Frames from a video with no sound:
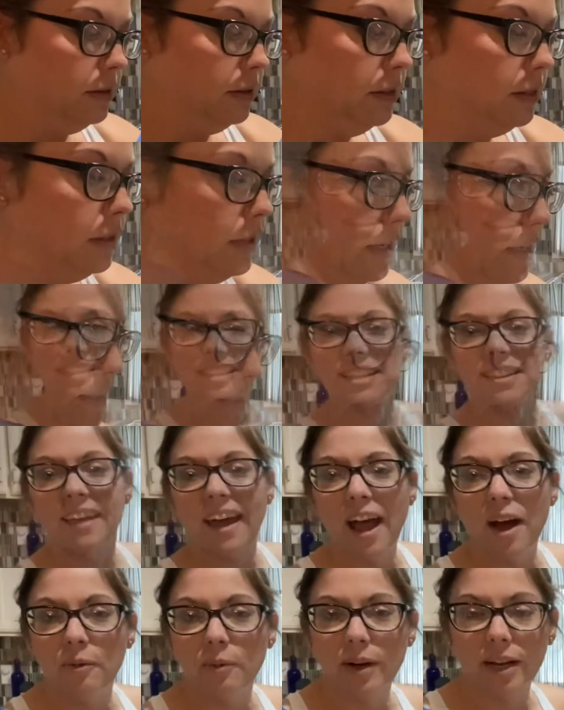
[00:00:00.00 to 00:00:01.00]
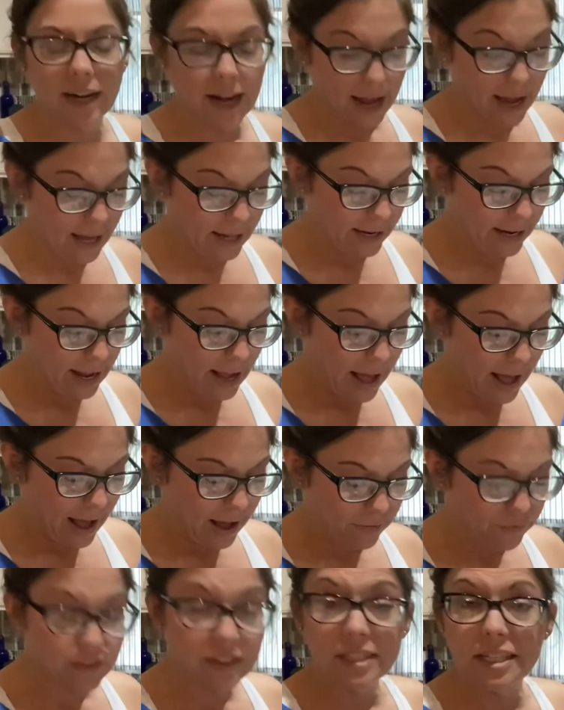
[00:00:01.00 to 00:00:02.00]
Then to that, we're going to add
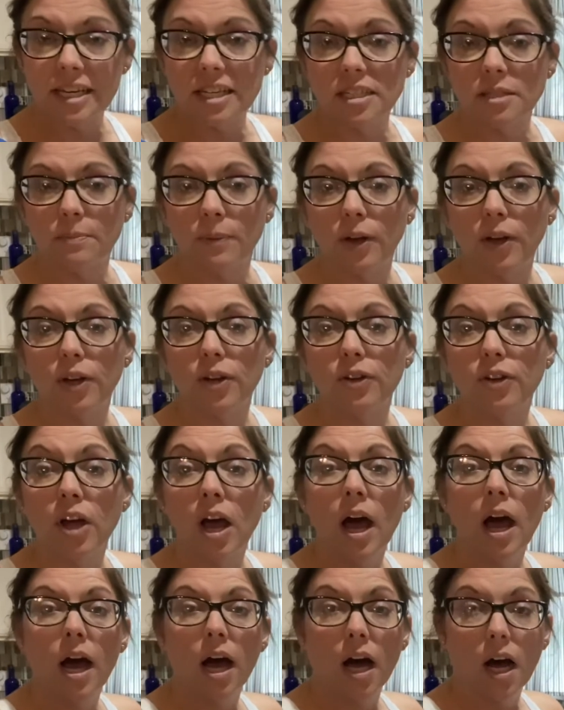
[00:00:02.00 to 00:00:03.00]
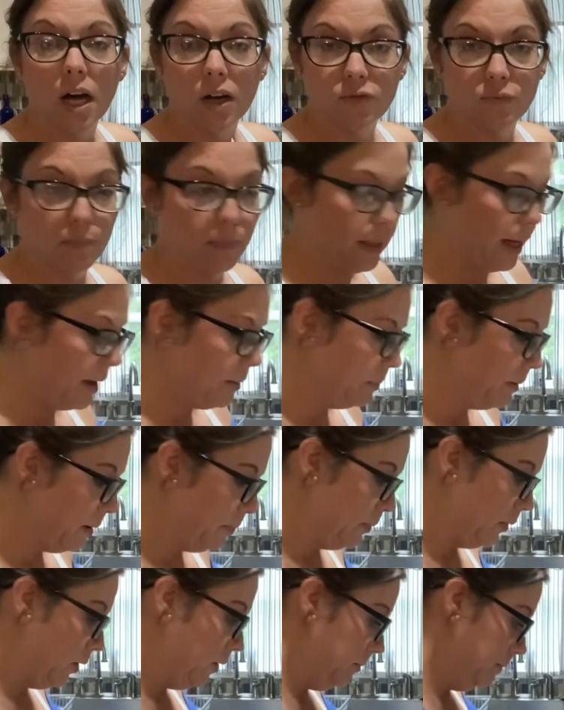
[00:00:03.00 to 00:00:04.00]
1/2 teaspoon of black pepper.